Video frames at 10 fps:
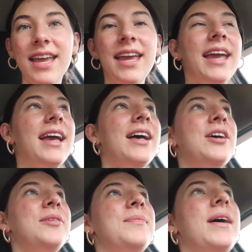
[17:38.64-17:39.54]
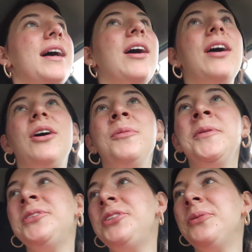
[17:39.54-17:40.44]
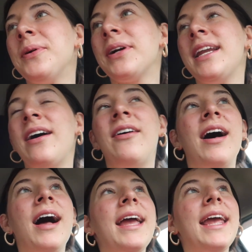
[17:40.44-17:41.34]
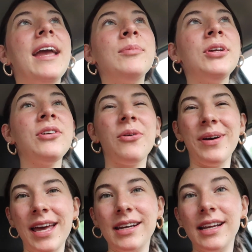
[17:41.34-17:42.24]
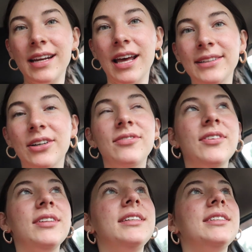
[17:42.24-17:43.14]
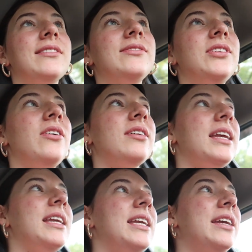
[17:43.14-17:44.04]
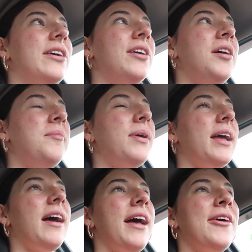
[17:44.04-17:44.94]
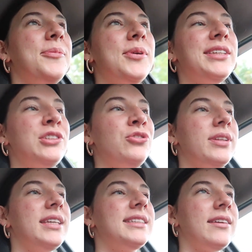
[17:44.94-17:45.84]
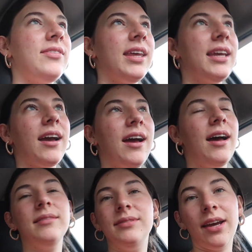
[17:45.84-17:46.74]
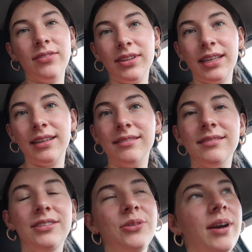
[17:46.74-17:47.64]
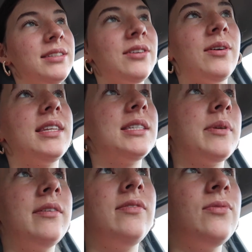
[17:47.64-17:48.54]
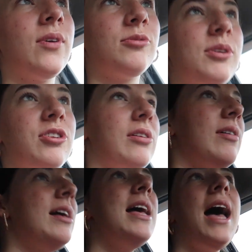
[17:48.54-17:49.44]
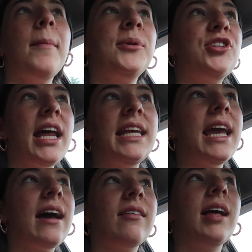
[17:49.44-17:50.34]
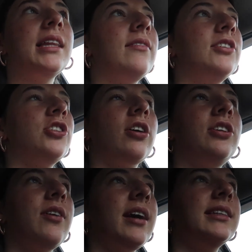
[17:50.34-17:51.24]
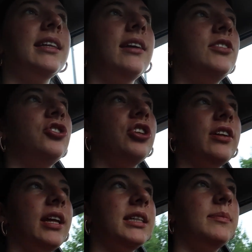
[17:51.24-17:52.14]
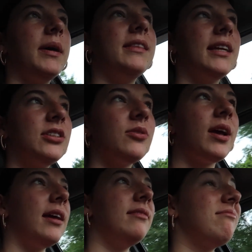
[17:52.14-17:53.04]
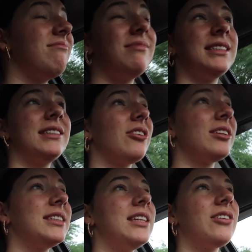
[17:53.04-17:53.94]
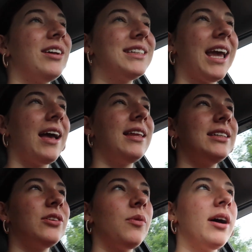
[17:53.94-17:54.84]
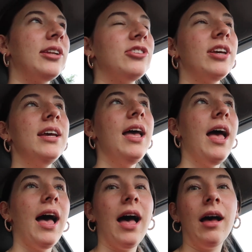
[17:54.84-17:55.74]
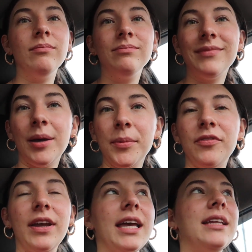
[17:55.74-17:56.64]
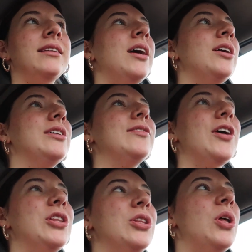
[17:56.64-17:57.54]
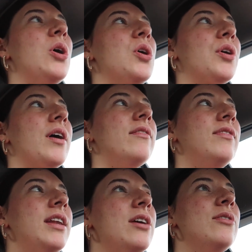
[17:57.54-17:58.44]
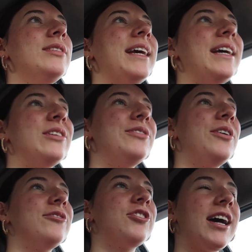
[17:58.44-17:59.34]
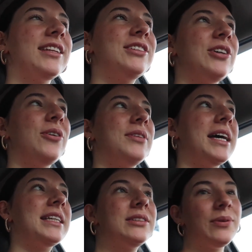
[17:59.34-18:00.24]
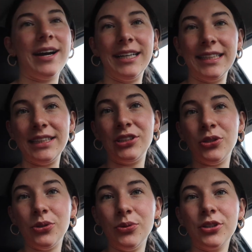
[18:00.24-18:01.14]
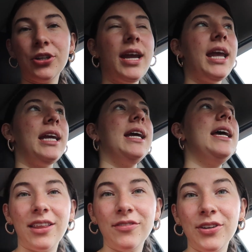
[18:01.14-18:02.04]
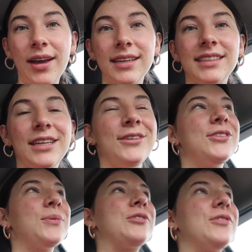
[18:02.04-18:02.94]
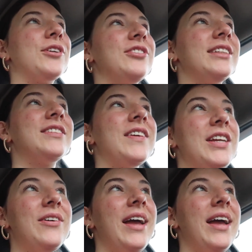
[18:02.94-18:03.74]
am almost to work now. I am gonna go ahead and end off this vlog here, but I hope you guys enjoyed this. I feel like I definitely, you guys know at this point if you've watched my channel, I'm a chatty gal. I love to talk to you guys, I love to share this, but that's okay. This is honestly the content I like to watch. I'm a fan of long videos and long chats, so that's what I like to create. I love you guys, thank you so much for watching this video,